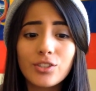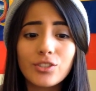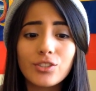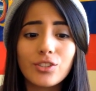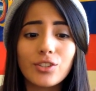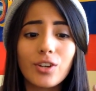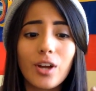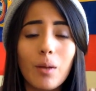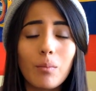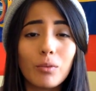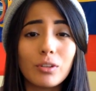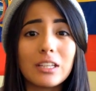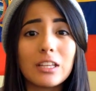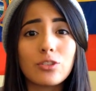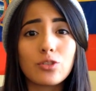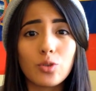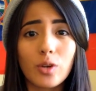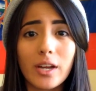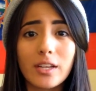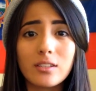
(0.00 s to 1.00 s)
So I'm
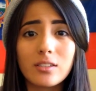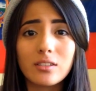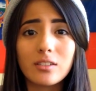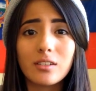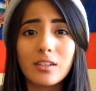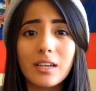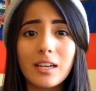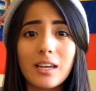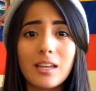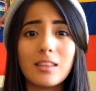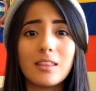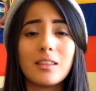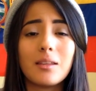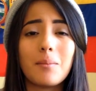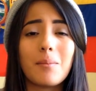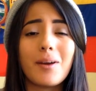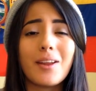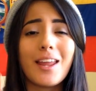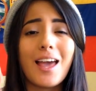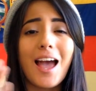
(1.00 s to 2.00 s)
gonna try to do it,
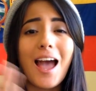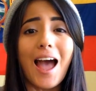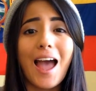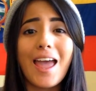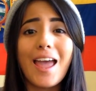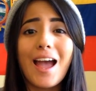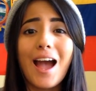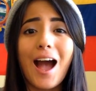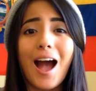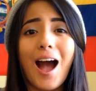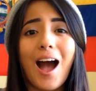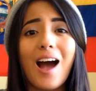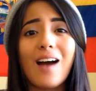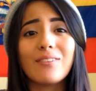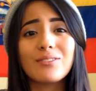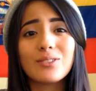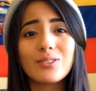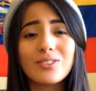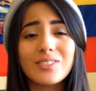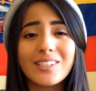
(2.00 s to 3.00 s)
but I
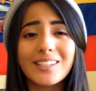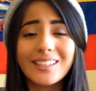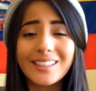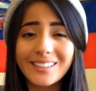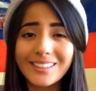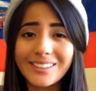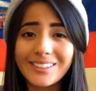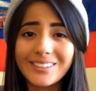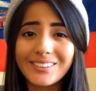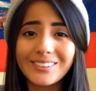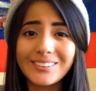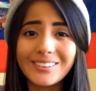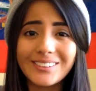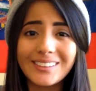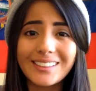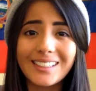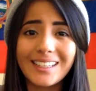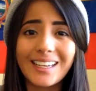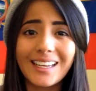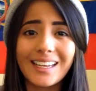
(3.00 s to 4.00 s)
have to tell you
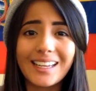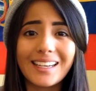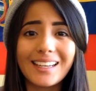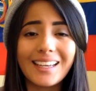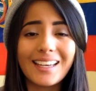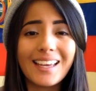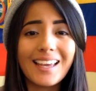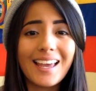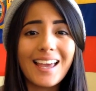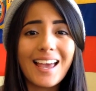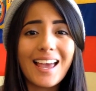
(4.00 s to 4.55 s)
that